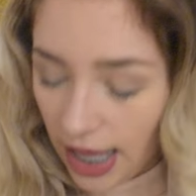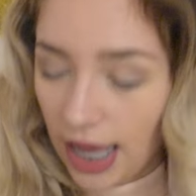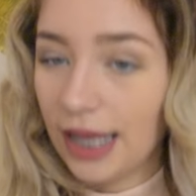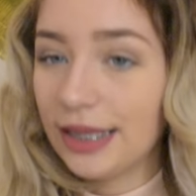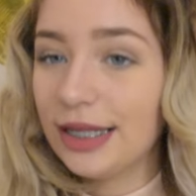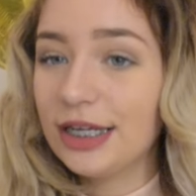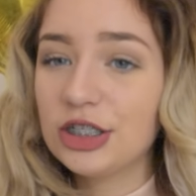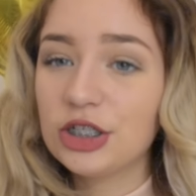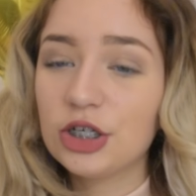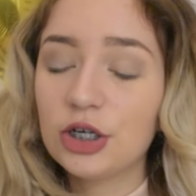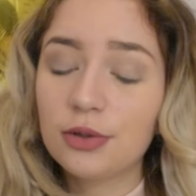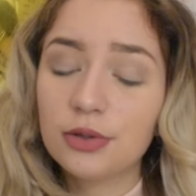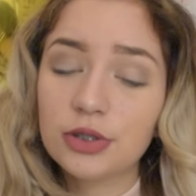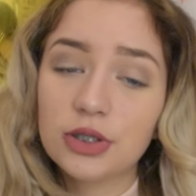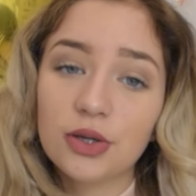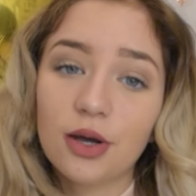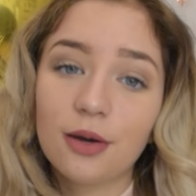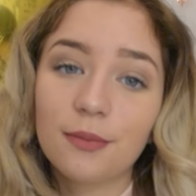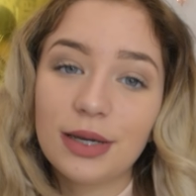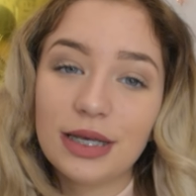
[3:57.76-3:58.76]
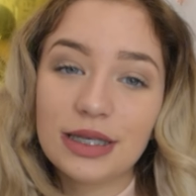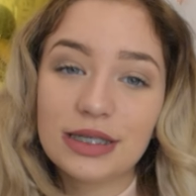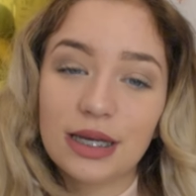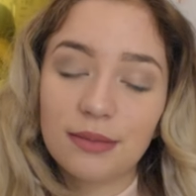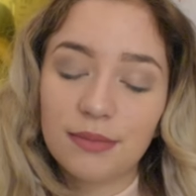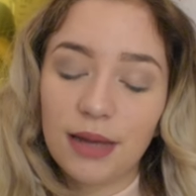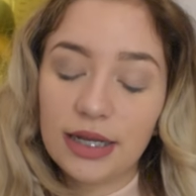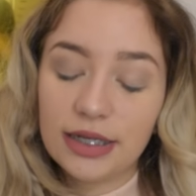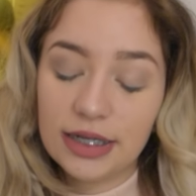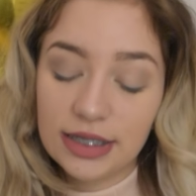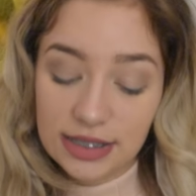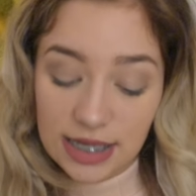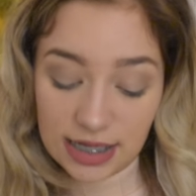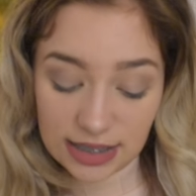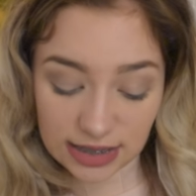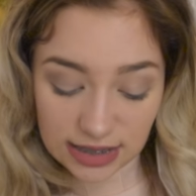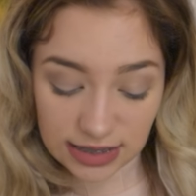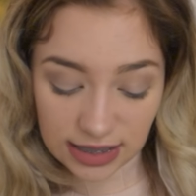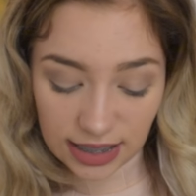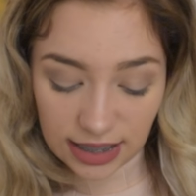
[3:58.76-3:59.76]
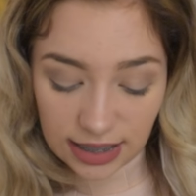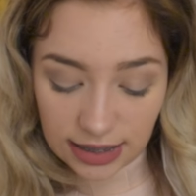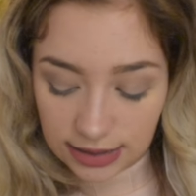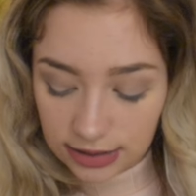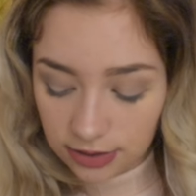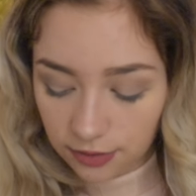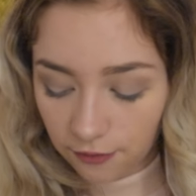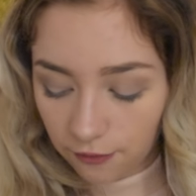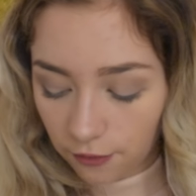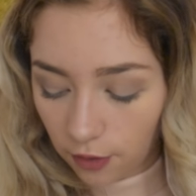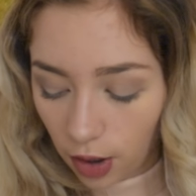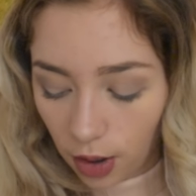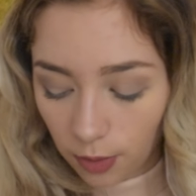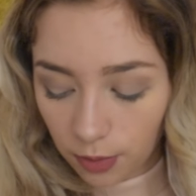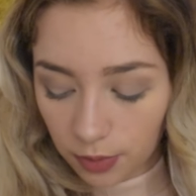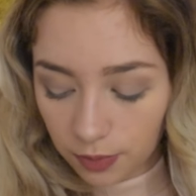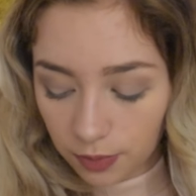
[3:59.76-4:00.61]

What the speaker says: And then she also got me some like necessities from